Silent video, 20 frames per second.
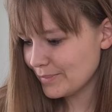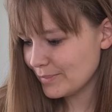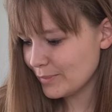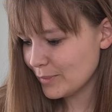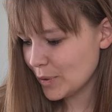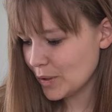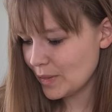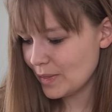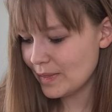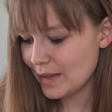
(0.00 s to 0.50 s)

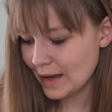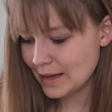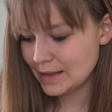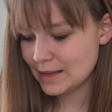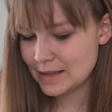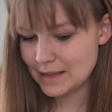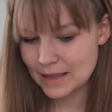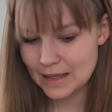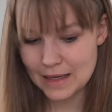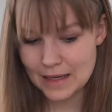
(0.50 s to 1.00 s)
But
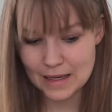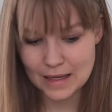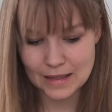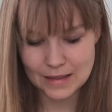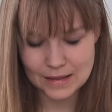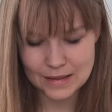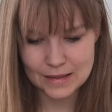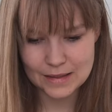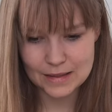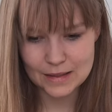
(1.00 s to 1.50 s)
that
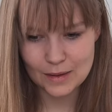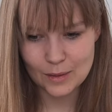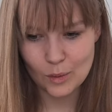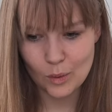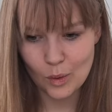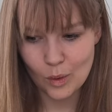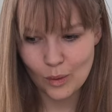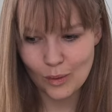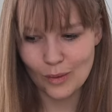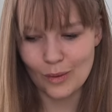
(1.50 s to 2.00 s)
is
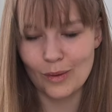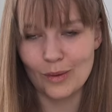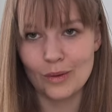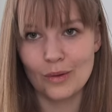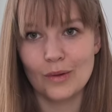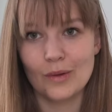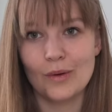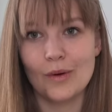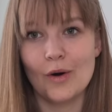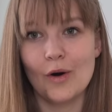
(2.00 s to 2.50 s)
all
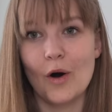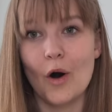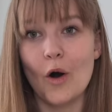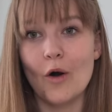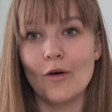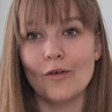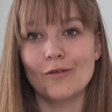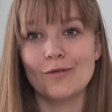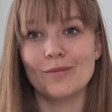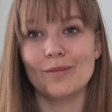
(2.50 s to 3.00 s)

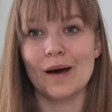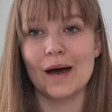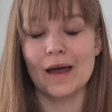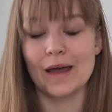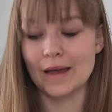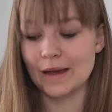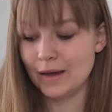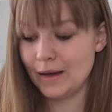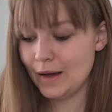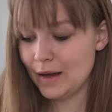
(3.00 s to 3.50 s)
of
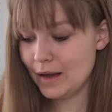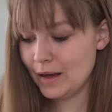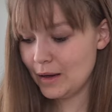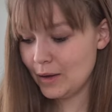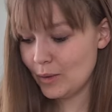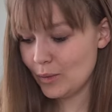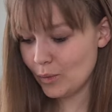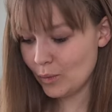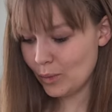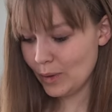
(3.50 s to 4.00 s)
my
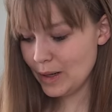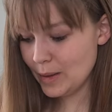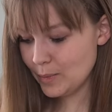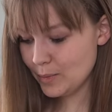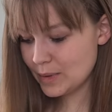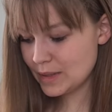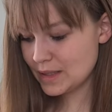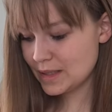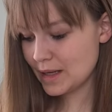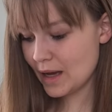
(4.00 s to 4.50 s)

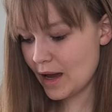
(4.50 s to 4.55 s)
whips.